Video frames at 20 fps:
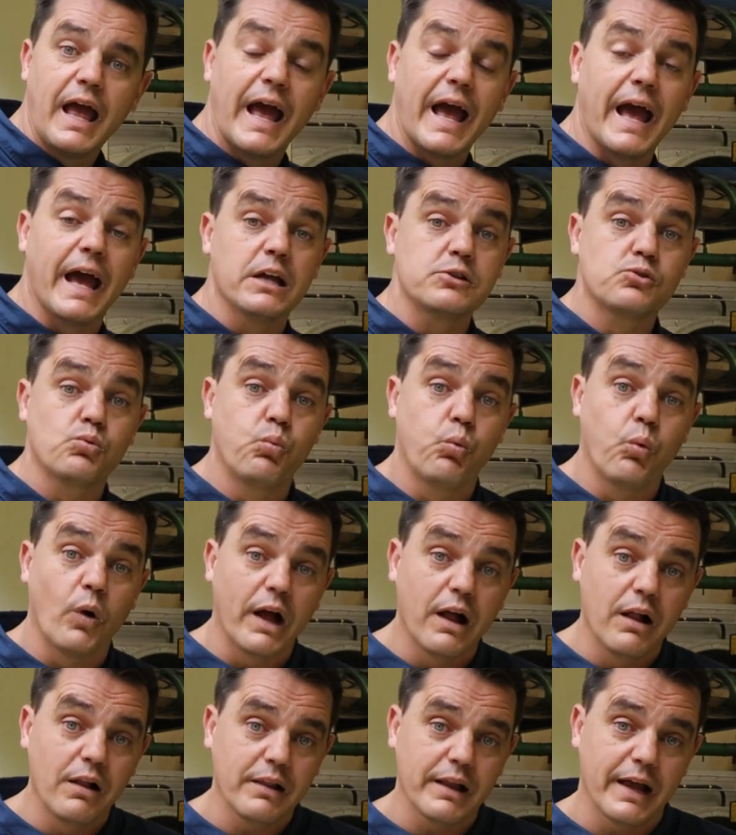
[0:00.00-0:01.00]
as
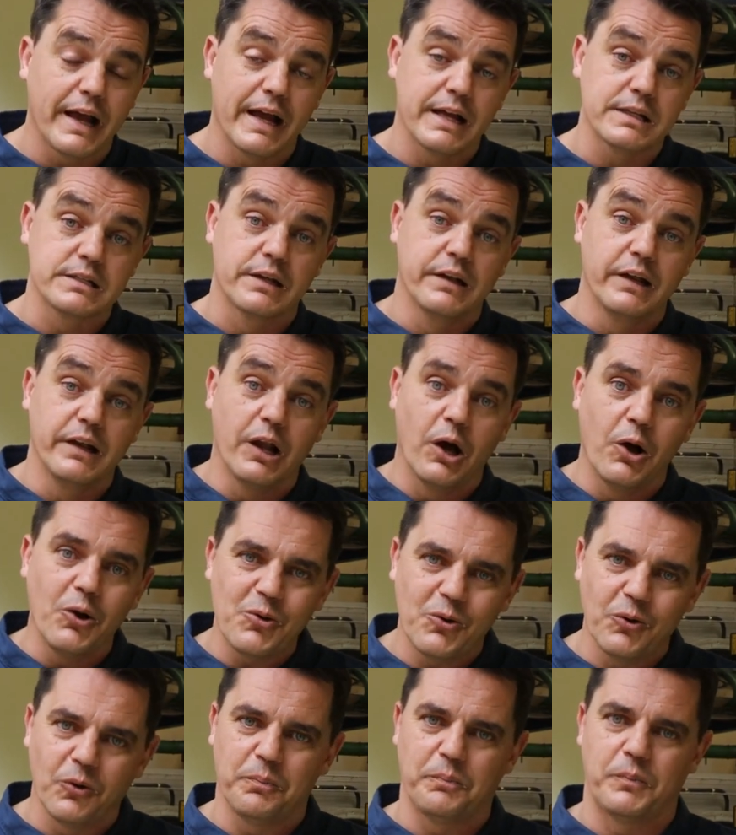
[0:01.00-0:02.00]
well as
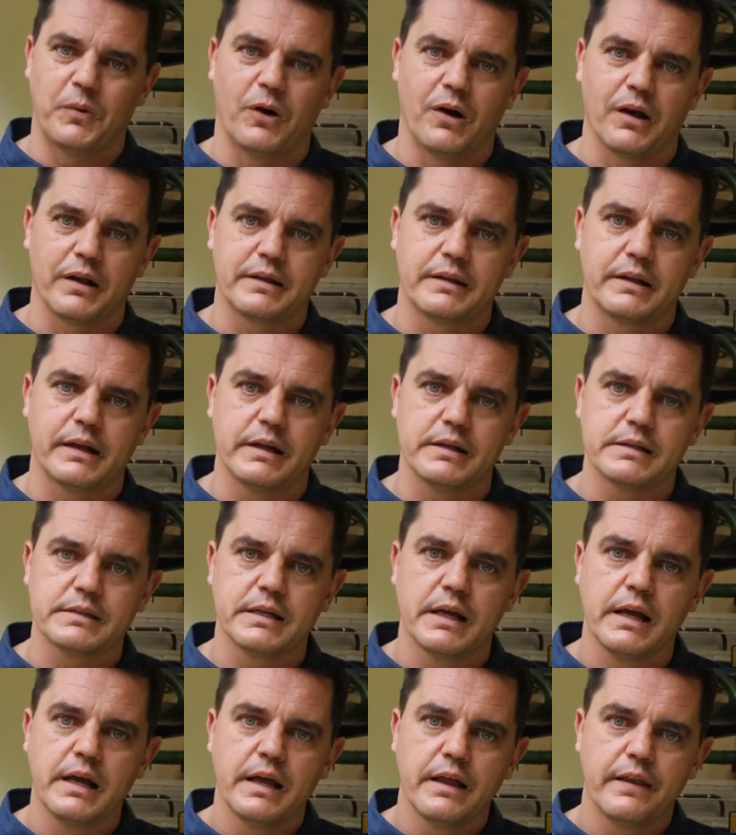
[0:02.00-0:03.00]
local
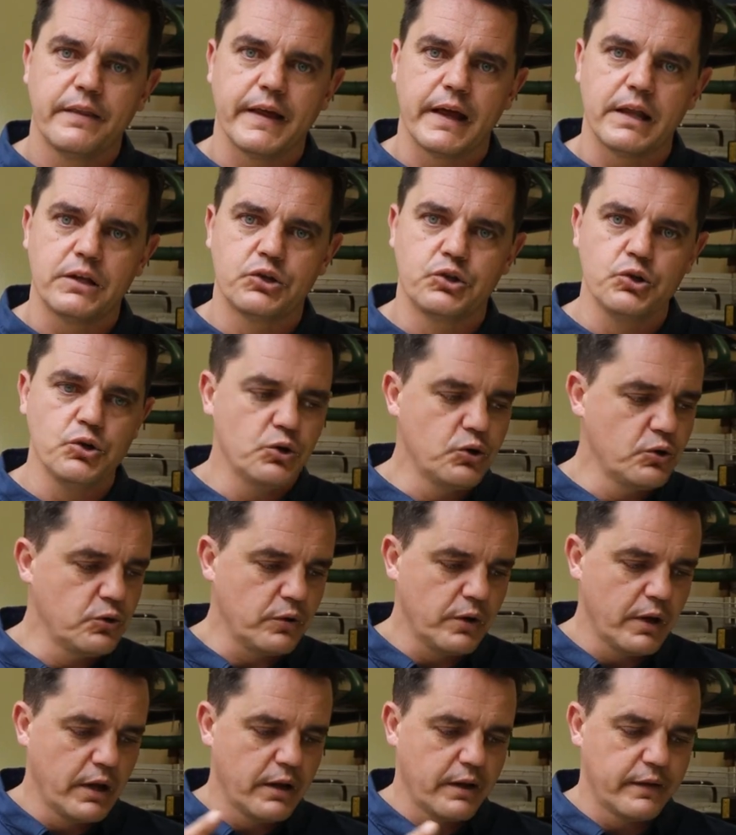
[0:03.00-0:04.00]
partners that
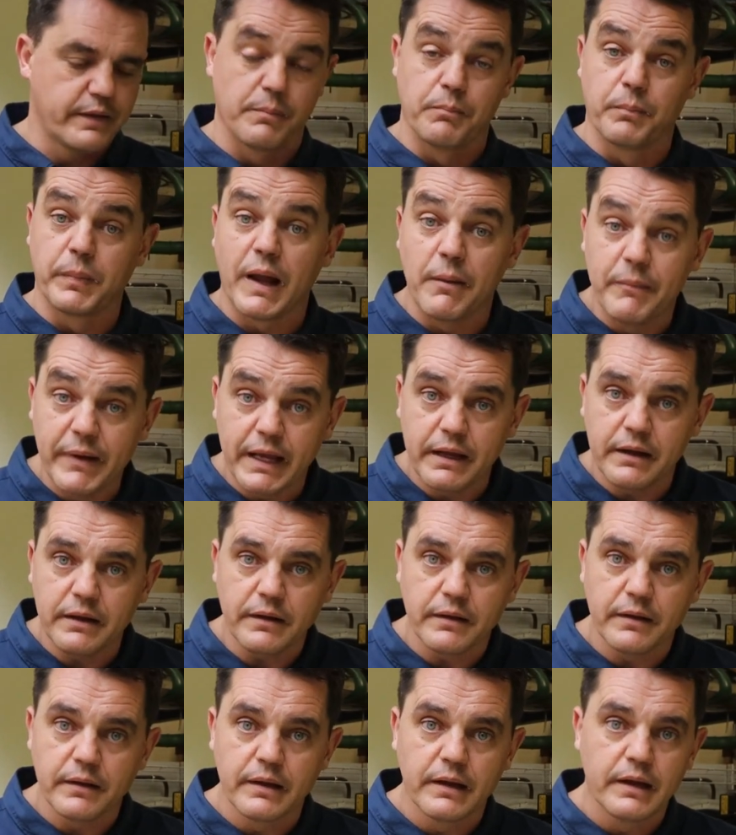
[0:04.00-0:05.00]
do the plumbing,
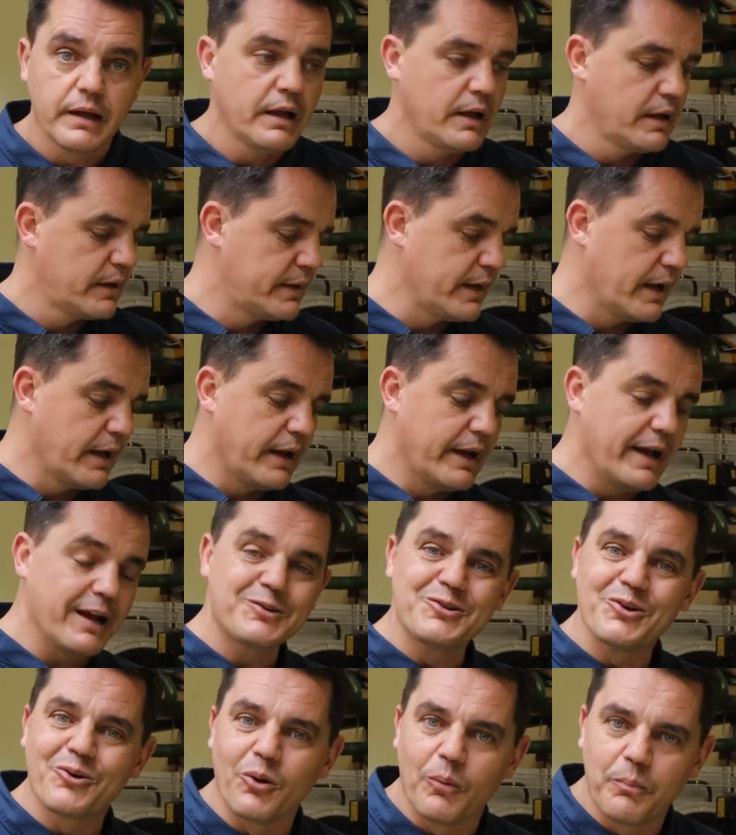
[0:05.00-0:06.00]
the
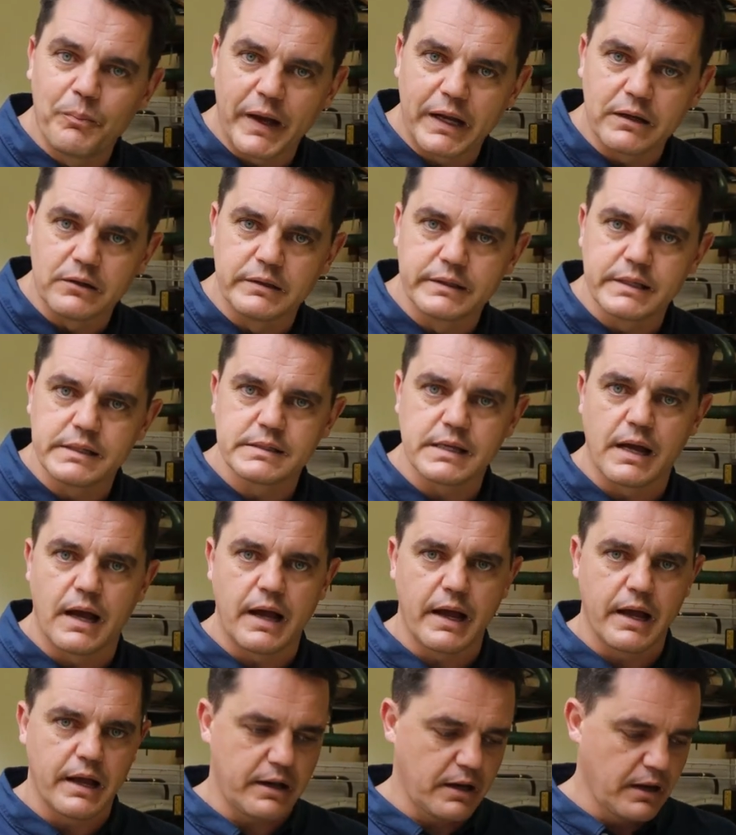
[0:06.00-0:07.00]
electrical panel
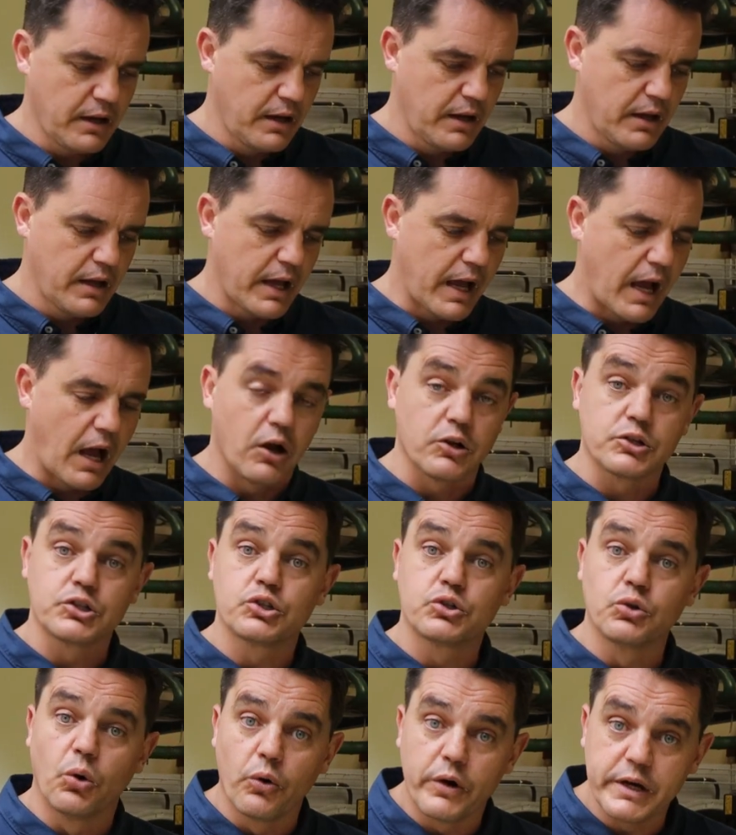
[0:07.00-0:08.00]
design, our
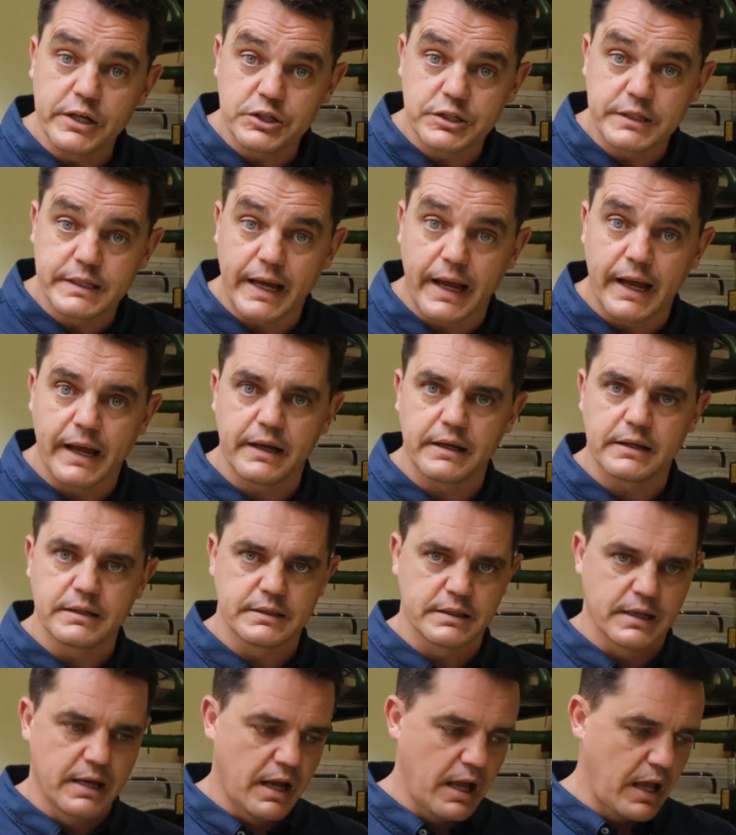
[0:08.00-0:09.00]
storage
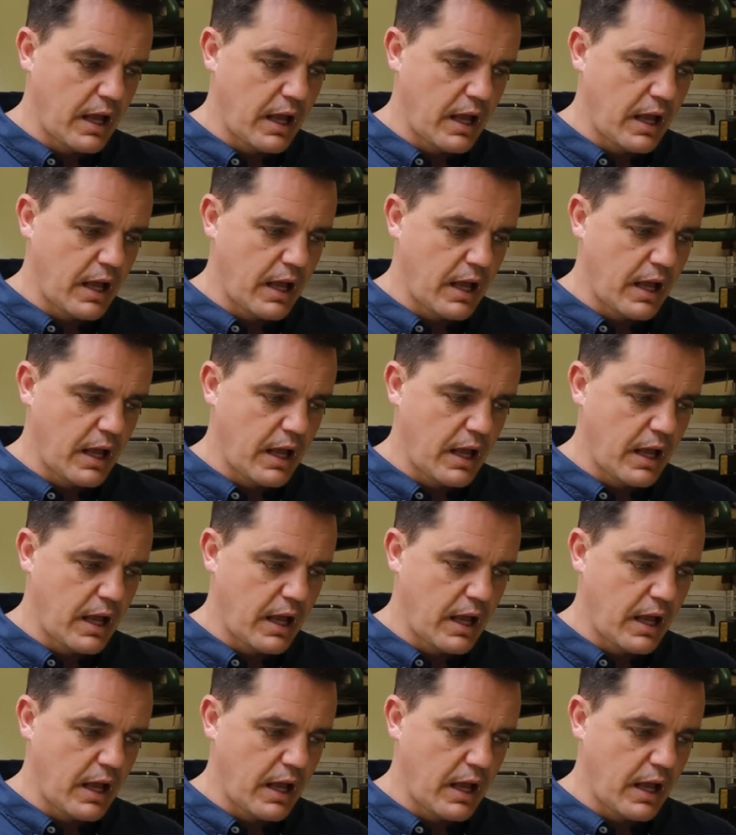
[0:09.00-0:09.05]
tanks.